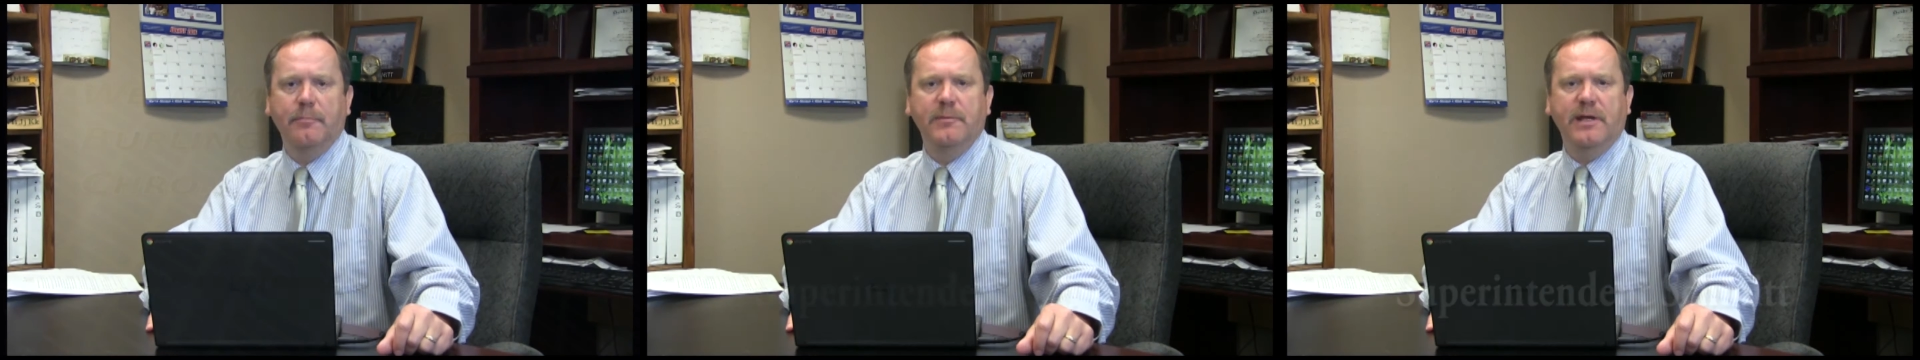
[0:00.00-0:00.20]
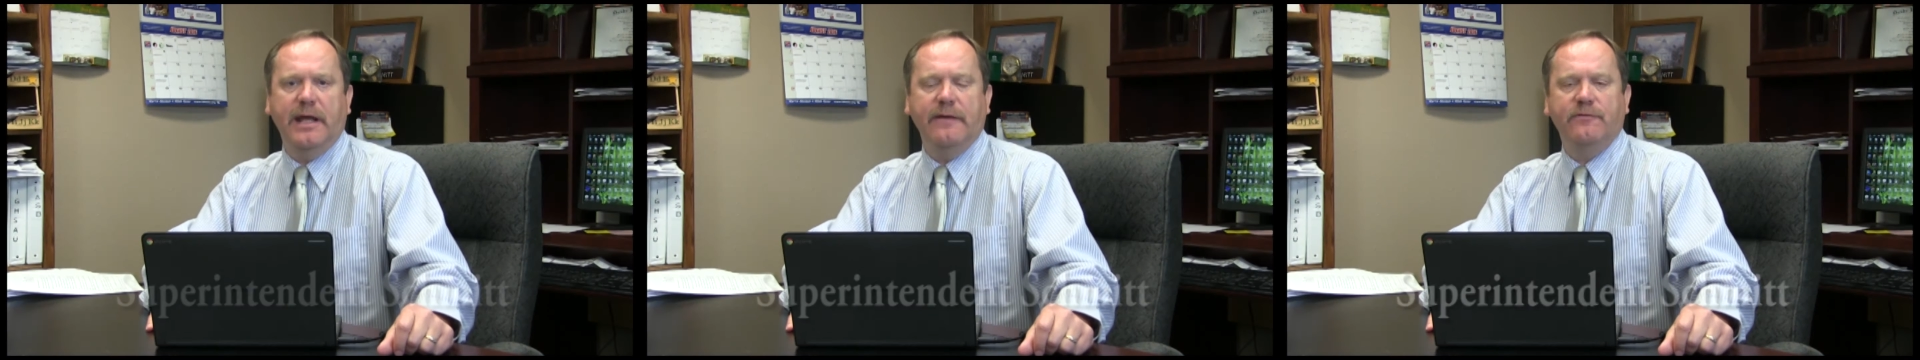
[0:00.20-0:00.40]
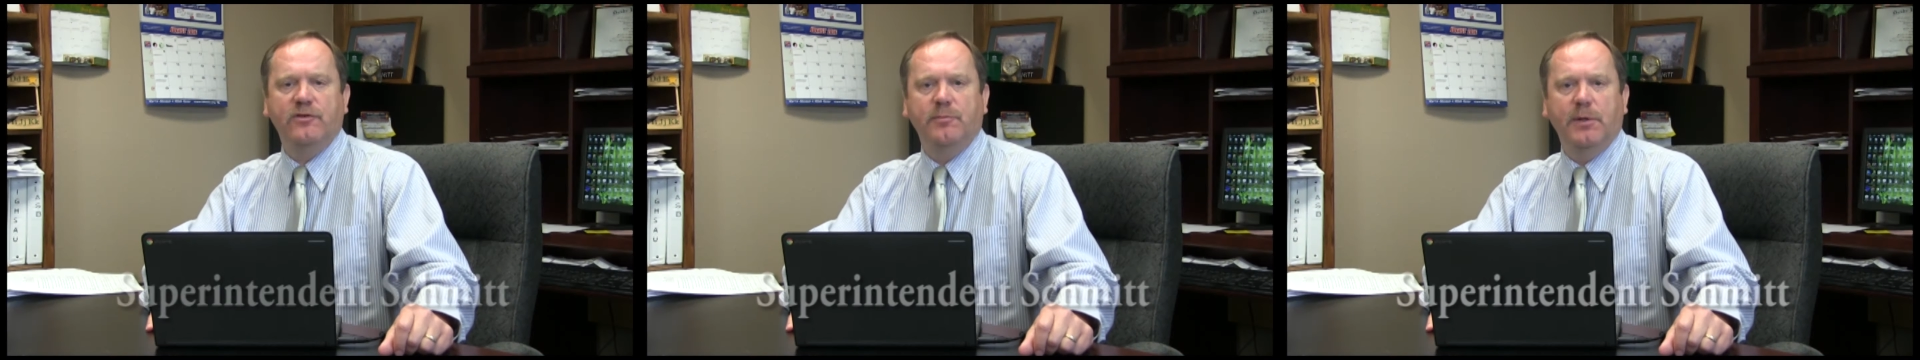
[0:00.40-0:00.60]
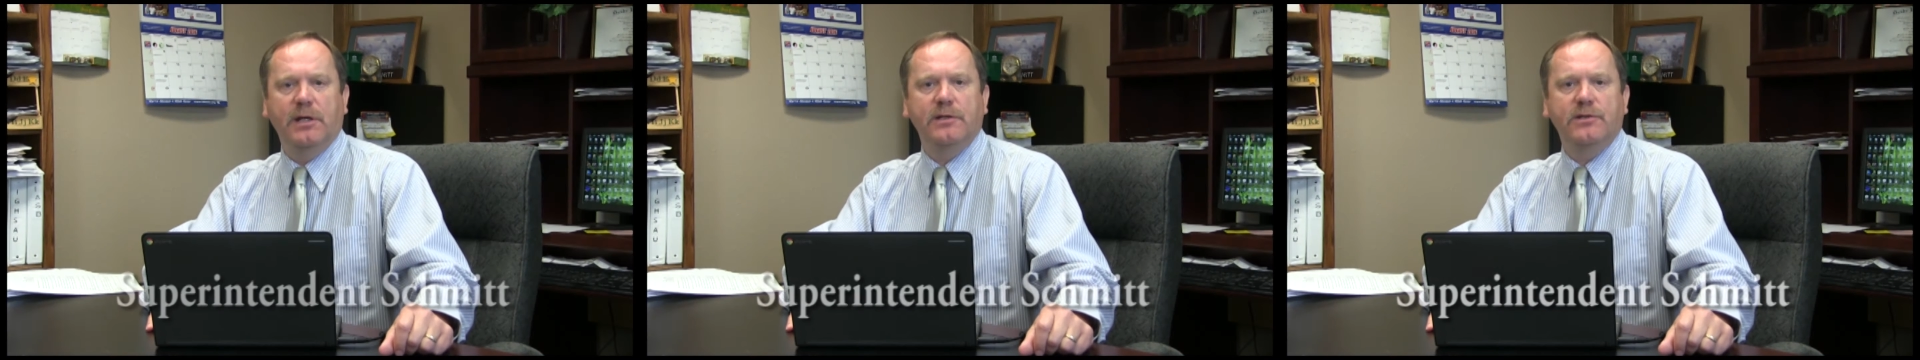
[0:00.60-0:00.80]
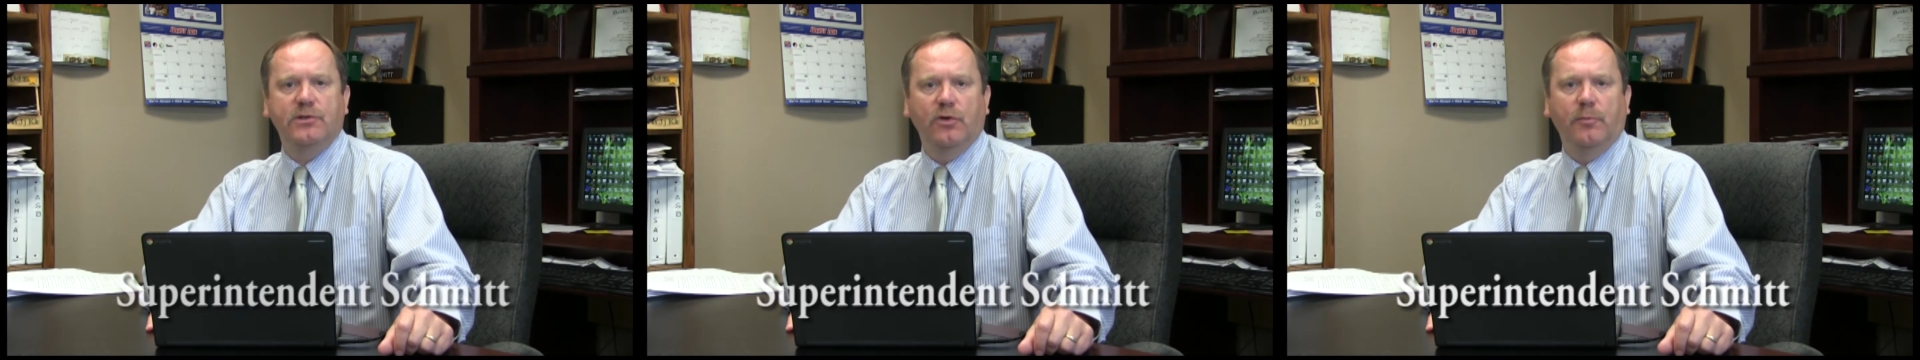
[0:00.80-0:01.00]
I'm Dave
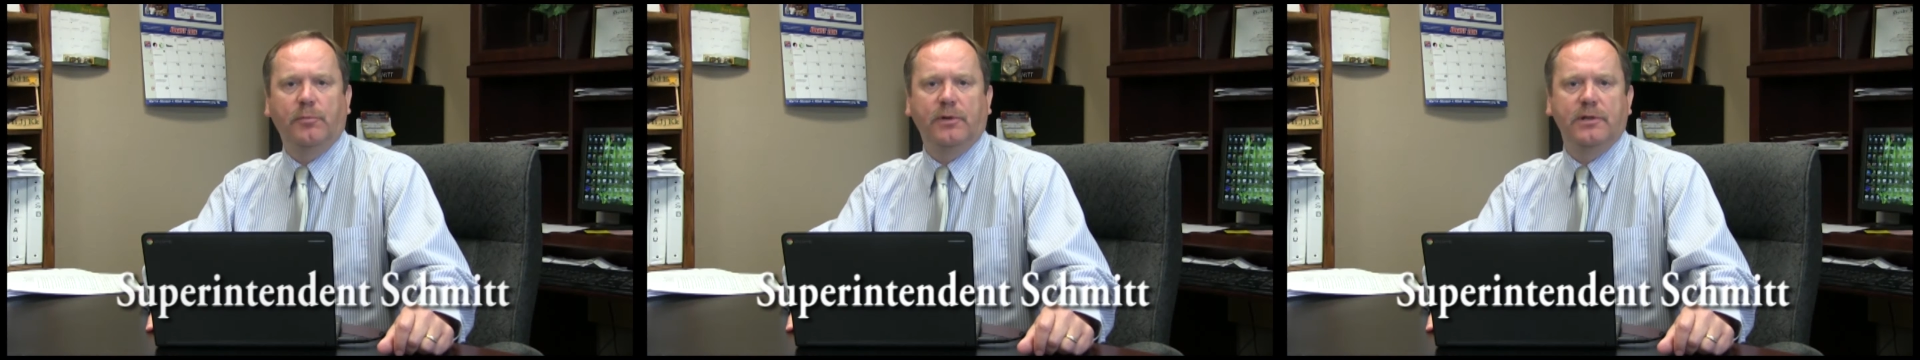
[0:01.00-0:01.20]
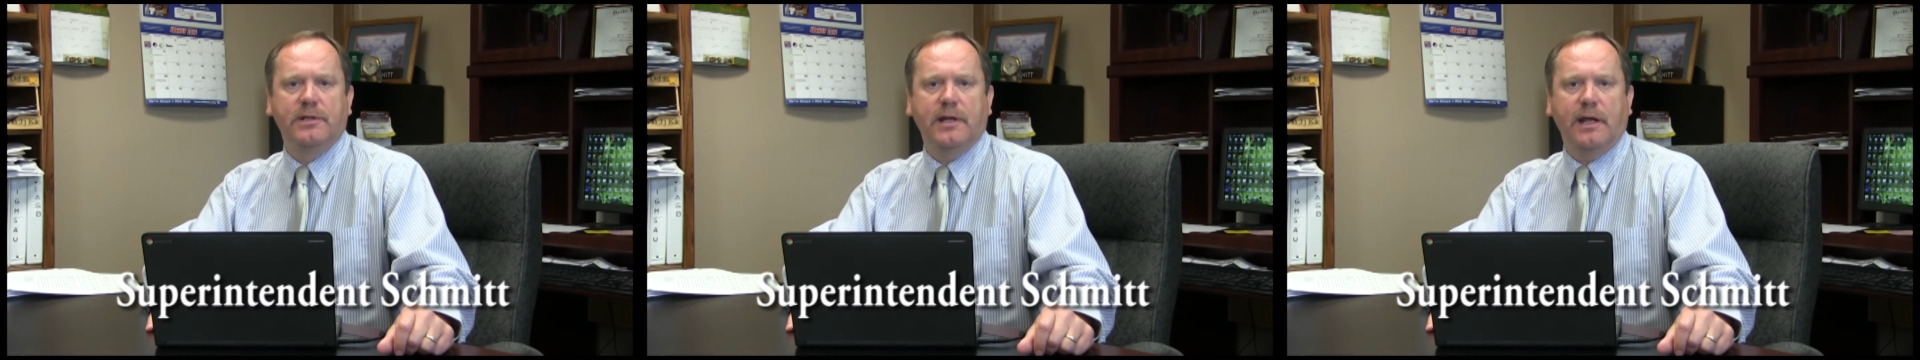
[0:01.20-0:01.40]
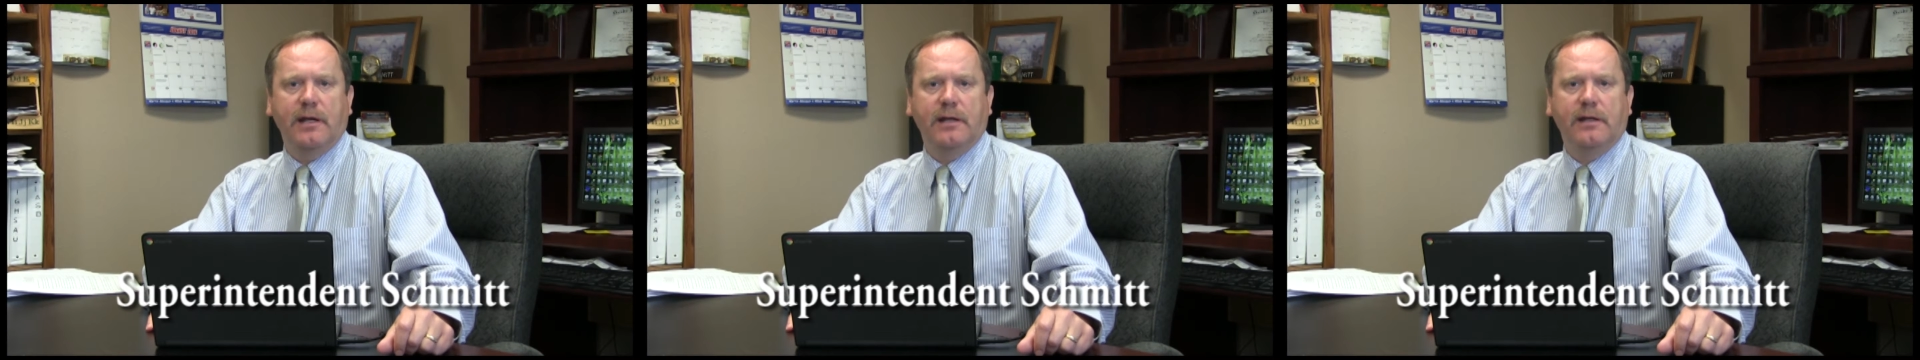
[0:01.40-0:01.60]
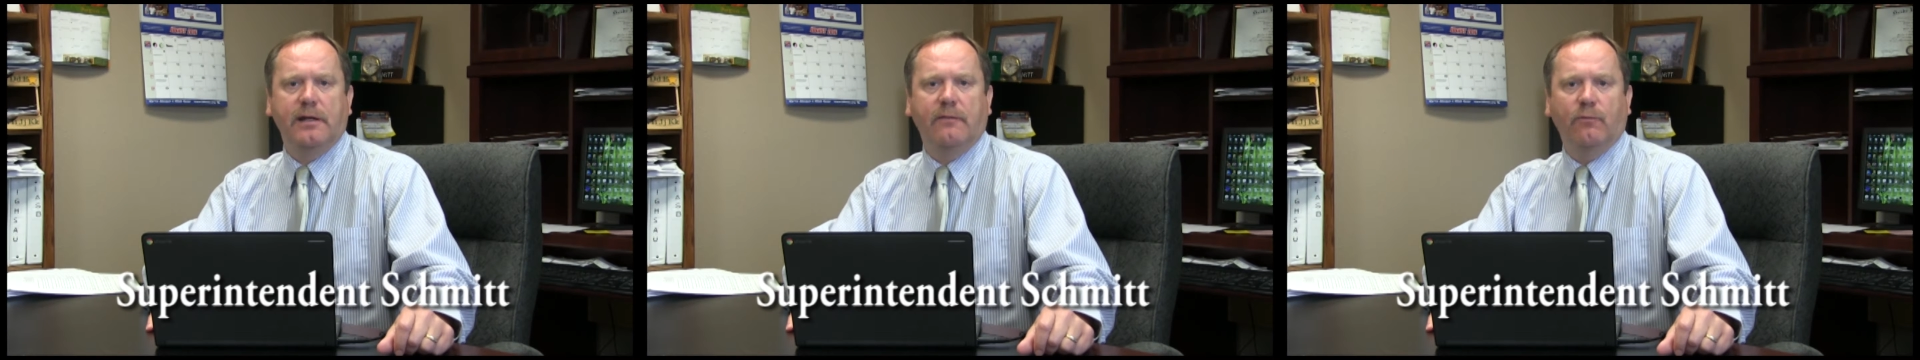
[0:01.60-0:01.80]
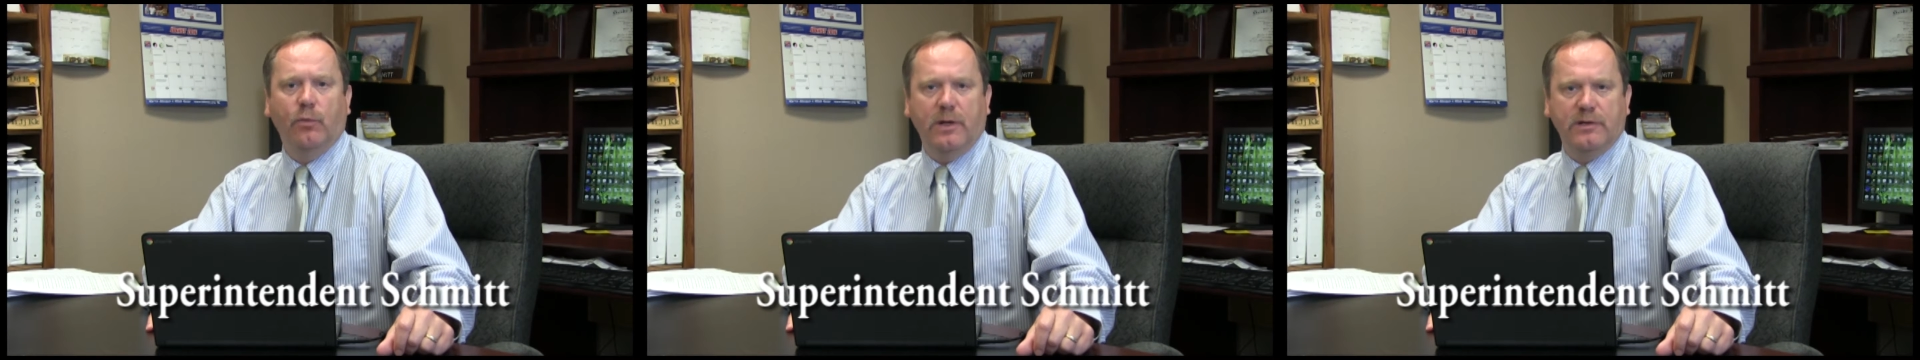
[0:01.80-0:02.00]
Schmitt, Superintendent of